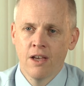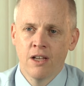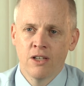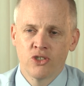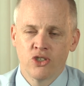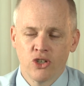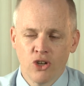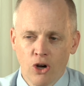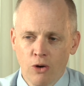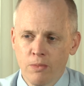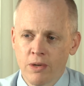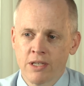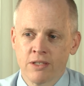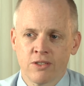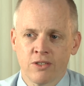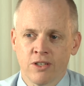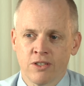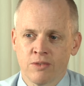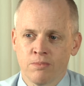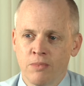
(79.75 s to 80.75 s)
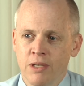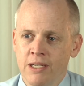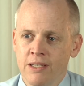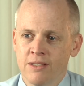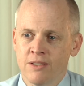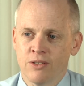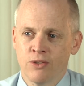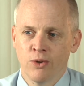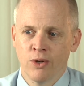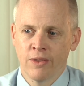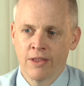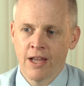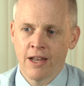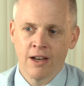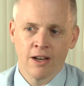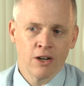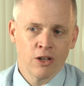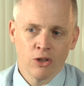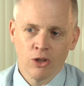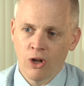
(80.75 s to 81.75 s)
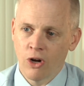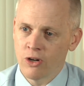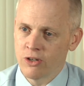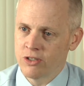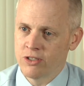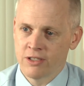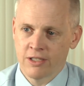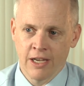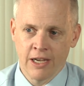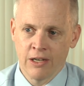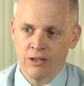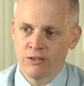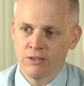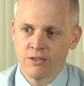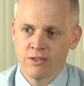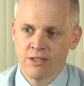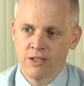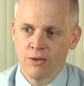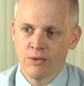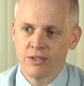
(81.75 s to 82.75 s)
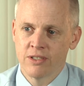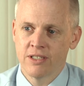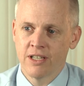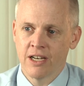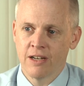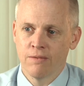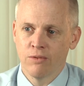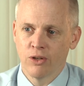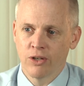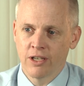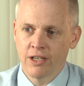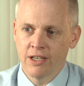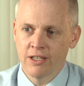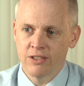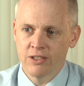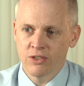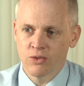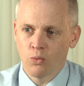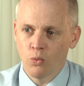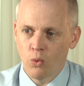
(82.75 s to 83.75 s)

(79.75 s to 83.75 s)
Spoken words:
Genomics just means doing that on a large scale. So instead of looking at just